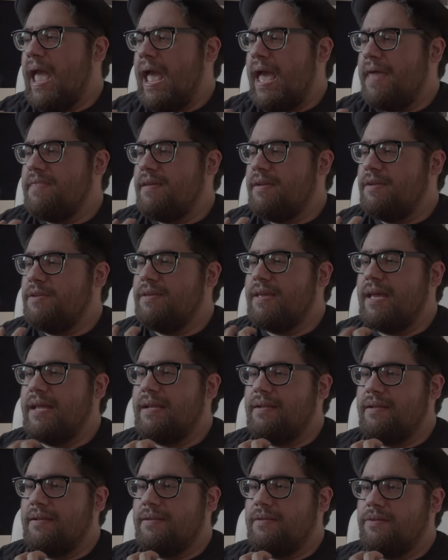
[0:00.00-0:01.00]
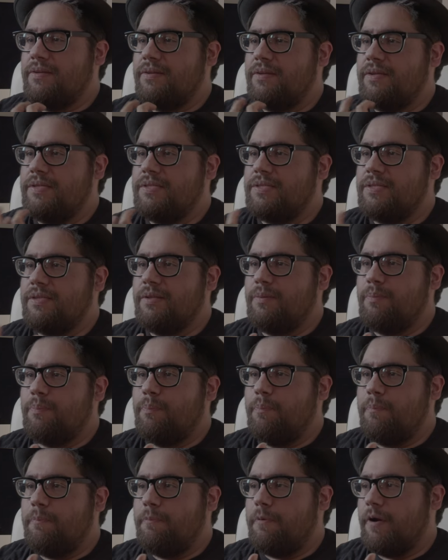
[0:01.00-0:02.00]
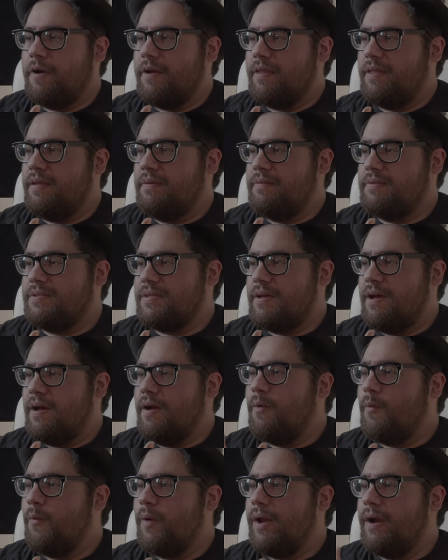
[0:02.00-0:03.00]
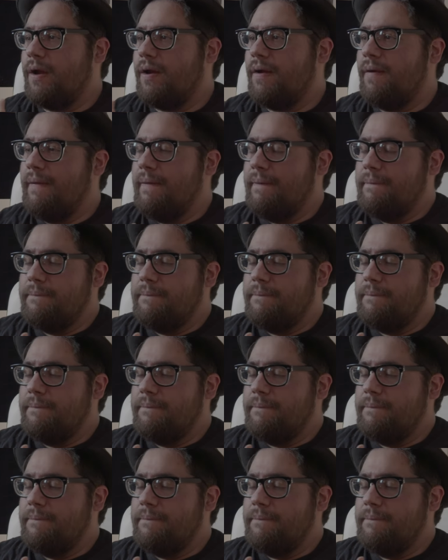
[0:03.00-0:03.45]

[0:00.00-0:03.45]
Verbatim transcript: And then you get into the part of the song where